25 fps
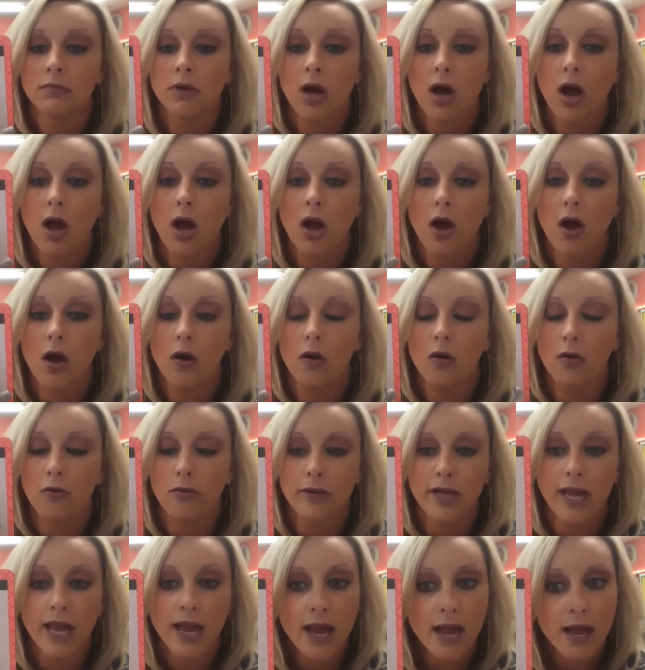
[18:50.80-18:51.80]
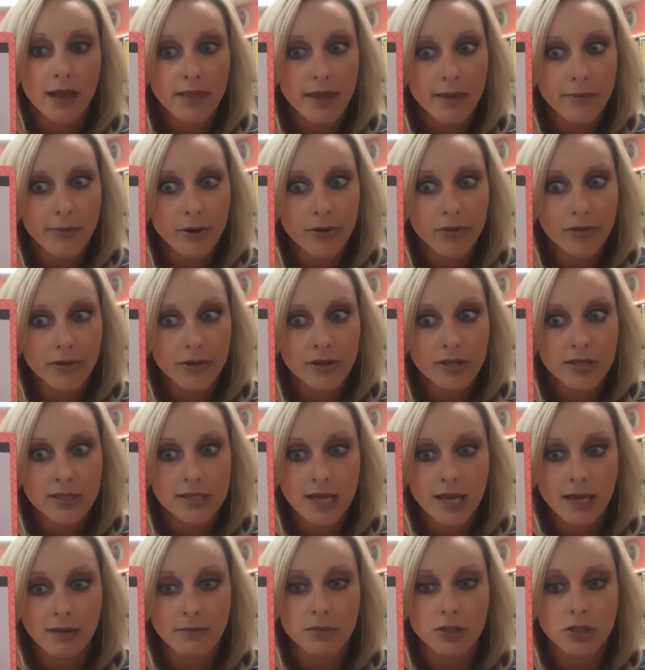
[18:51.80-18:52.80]
O, yeah, they both are the
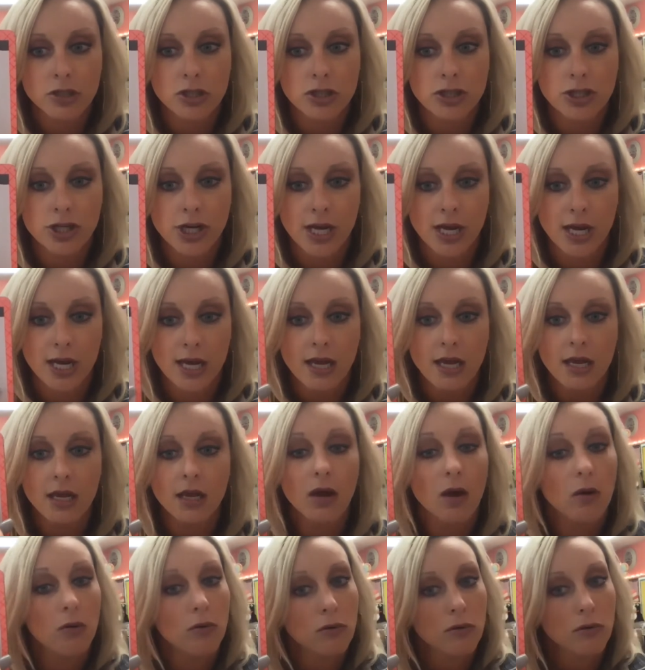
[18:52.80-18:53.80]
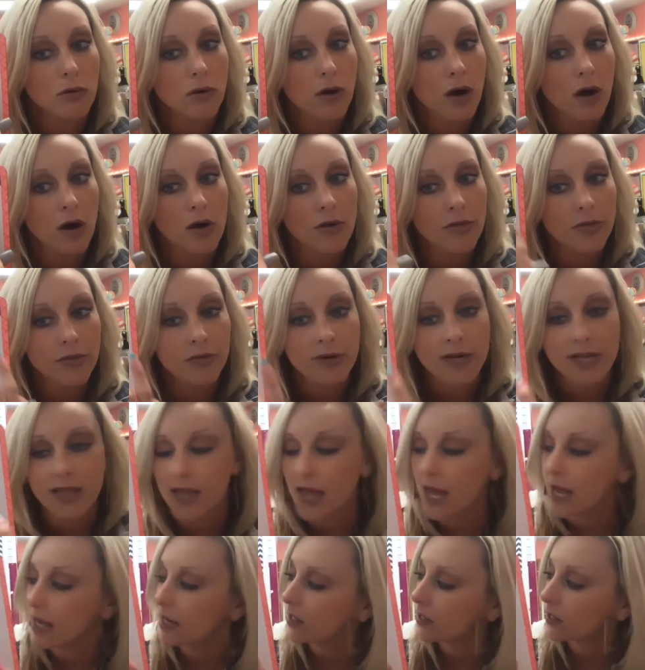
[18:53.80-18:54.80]
same. G, oh, all 3
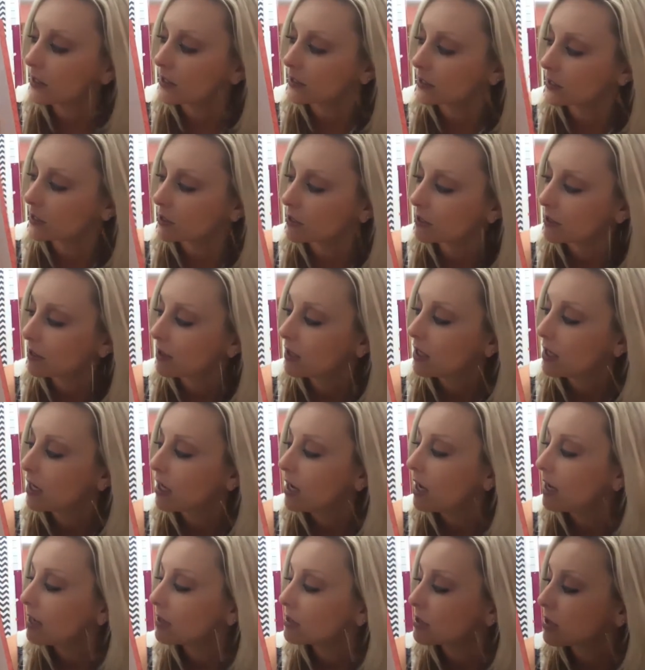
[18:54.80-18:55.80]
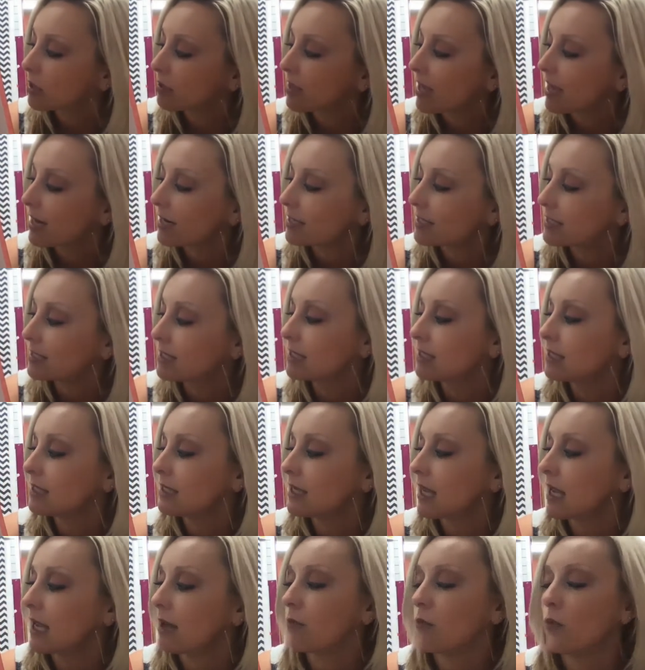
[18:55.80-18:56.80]
letters. So that is the
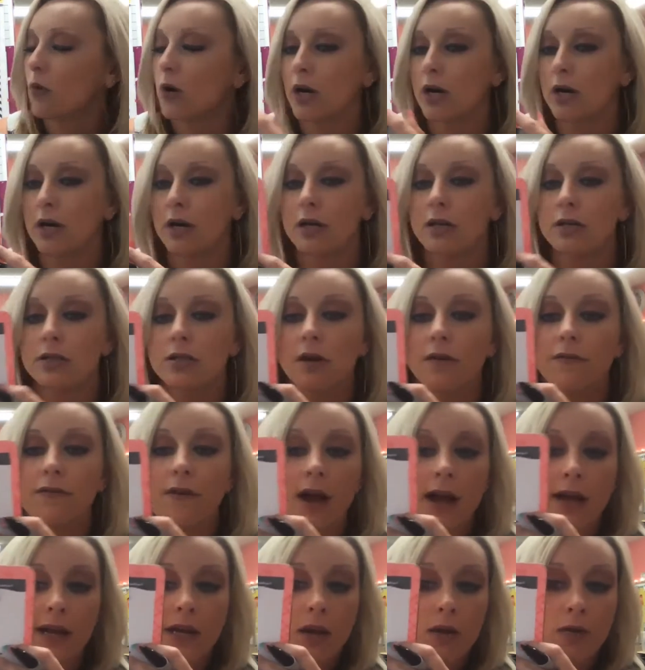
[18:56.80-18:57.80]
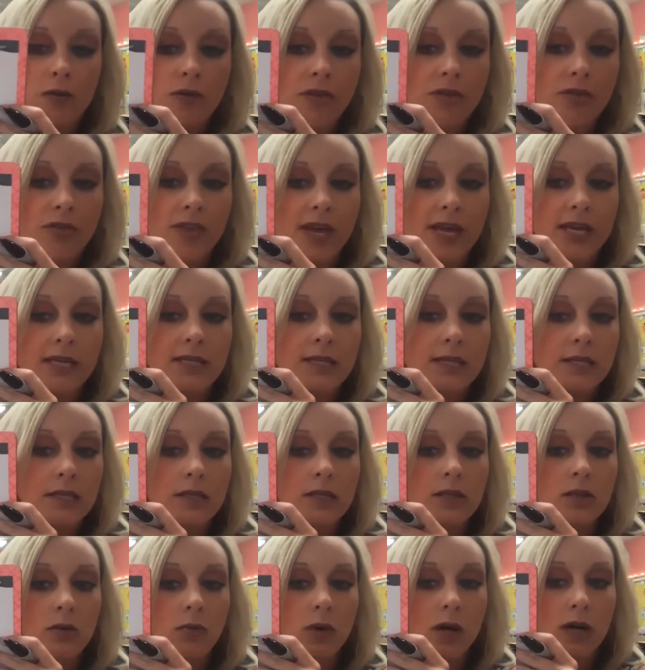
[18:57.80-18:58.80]
same word. So if I know this
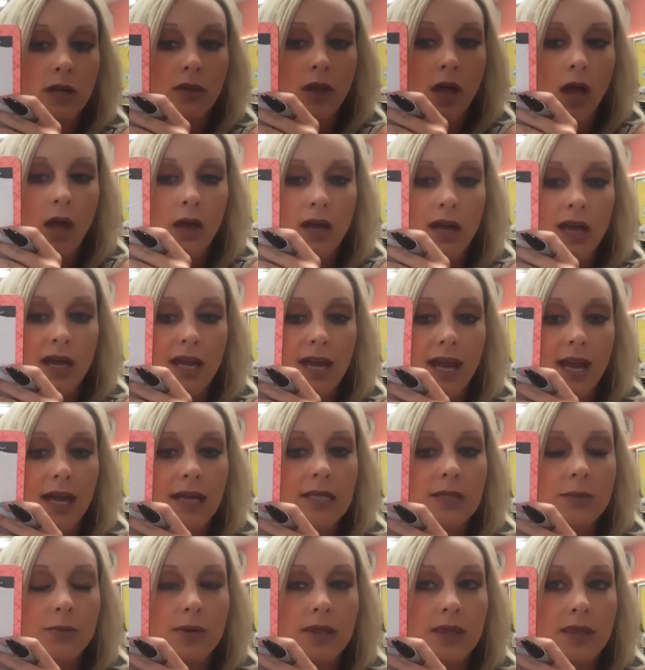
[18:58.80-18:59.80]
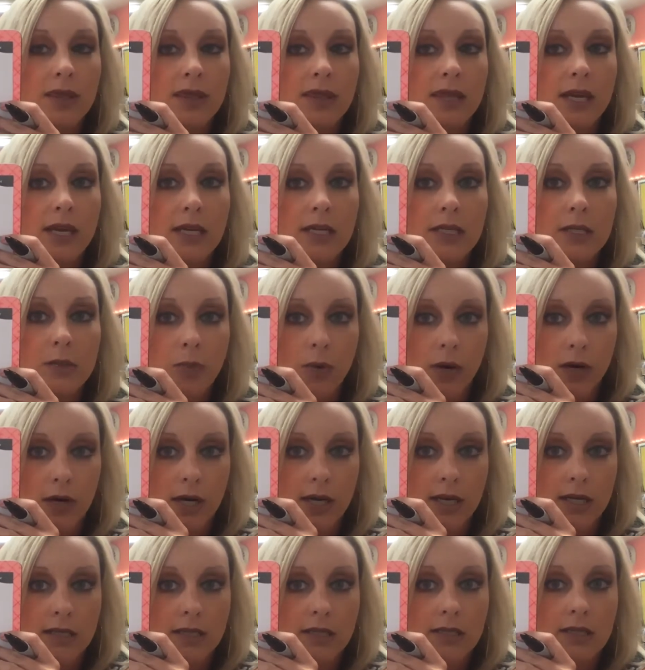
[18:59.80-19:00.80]
is the word log, guess what this word
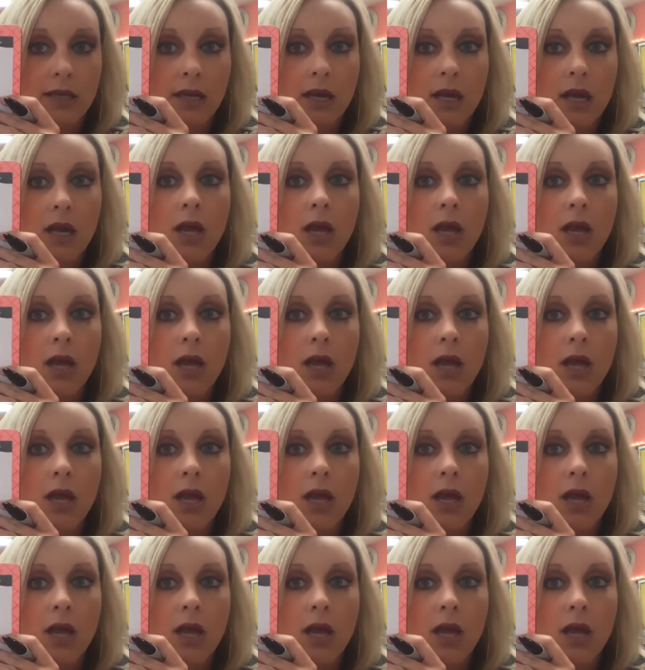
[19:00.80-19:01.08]
is?